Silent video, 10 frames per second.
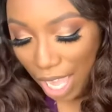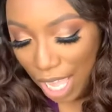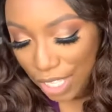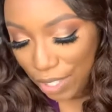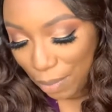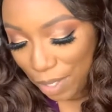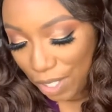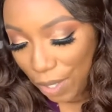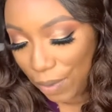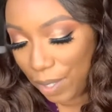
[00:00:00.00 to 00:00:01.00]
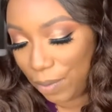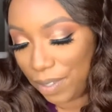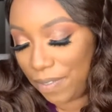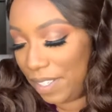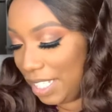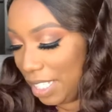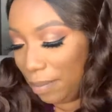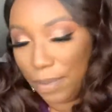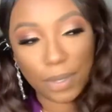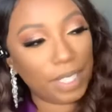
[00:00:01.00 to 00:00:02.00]
So I'm gonna go in with Fenty
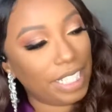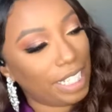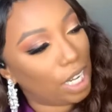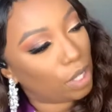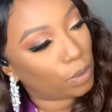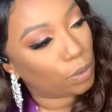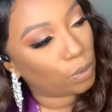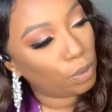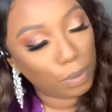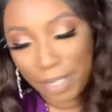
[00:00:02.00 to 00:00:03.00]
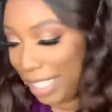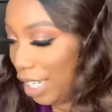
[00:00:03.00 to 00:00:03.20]
Beauty Ruby